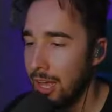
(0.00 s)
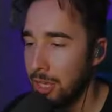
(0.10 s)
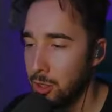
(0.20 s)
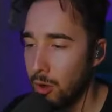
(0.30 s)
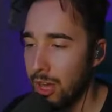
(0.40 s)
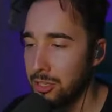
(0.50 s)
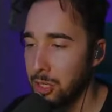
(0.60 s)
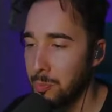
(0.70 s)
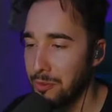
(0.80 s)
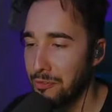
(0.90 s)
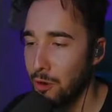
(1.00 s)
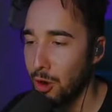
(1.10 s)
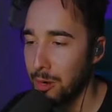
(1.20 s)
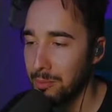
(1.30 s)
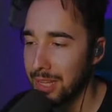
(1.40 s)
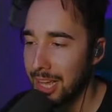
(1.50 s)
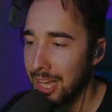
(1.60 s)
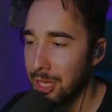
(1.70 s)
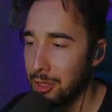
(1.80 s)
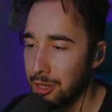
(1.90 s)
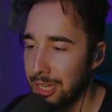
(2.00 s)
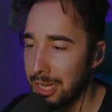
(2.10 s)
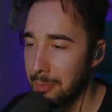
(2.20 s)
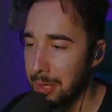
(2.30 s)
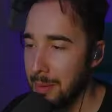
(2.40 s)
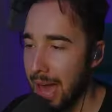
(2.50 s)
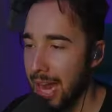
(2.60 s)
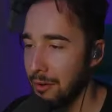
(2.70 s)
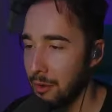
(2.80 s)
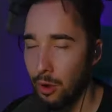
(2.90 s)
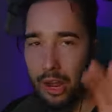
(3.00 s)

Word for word: you underperformed, you didn't need to be mad, everyone.